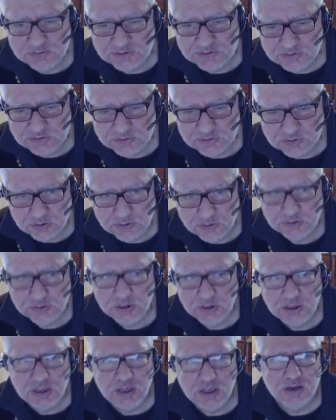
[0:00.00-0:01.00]
installed,
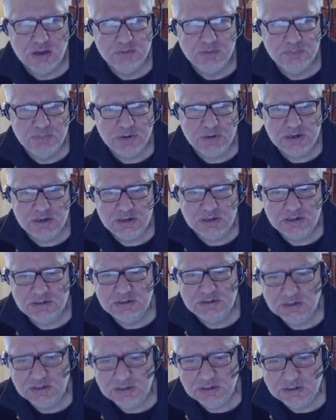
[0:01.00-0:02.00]
but
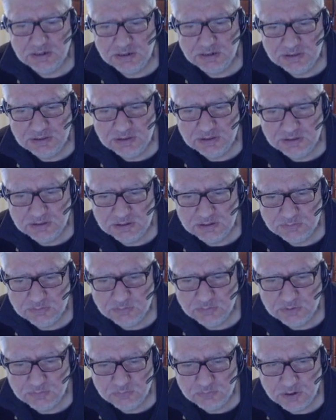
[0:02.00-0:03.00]
I think that what
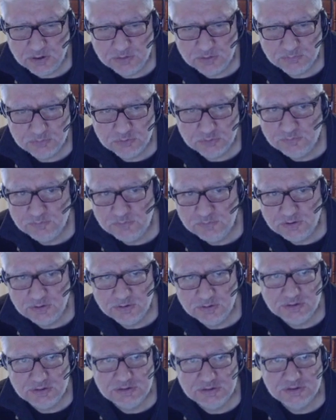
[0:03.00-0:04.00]
I'm trying to prove here
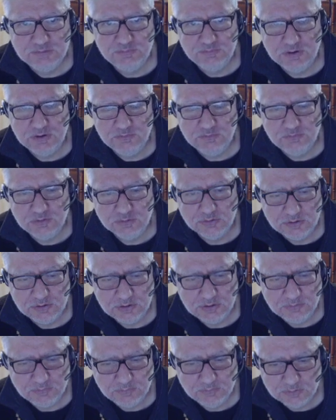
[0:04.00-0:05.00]
is if you're looking
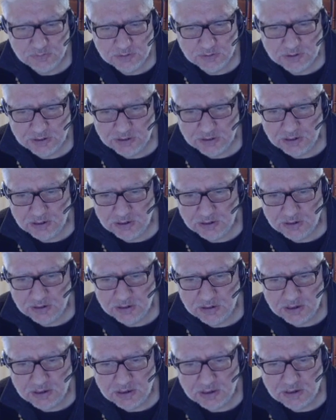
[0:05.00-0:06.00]
for like
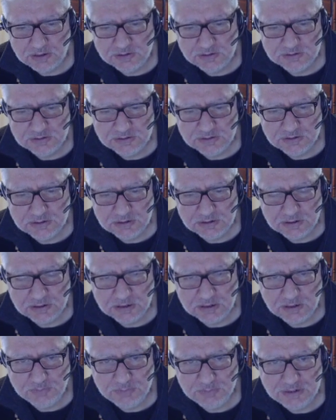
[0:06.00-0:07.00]
just
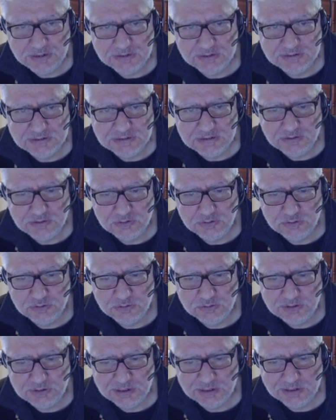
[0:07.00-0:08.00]
a PC to
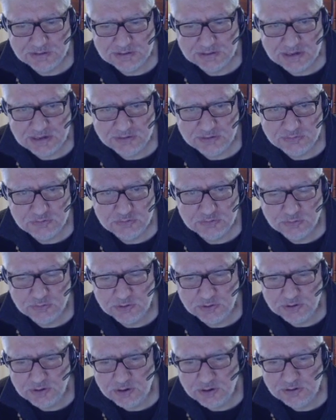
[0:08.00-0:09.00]
get Lazarus
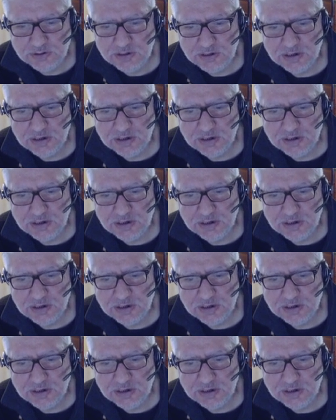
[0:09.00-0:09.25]
going on,